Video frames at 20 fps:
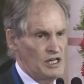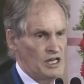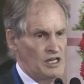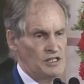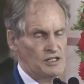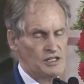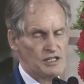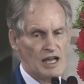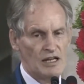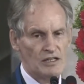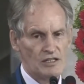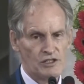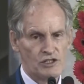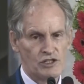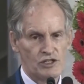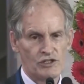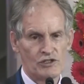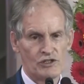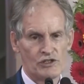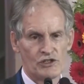
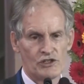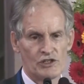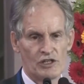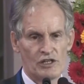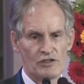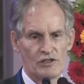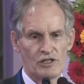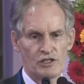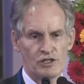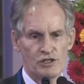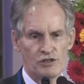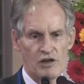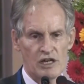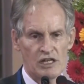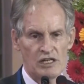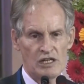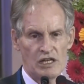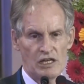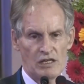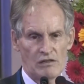intelligence and the
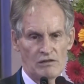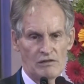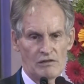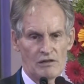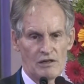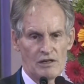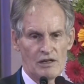training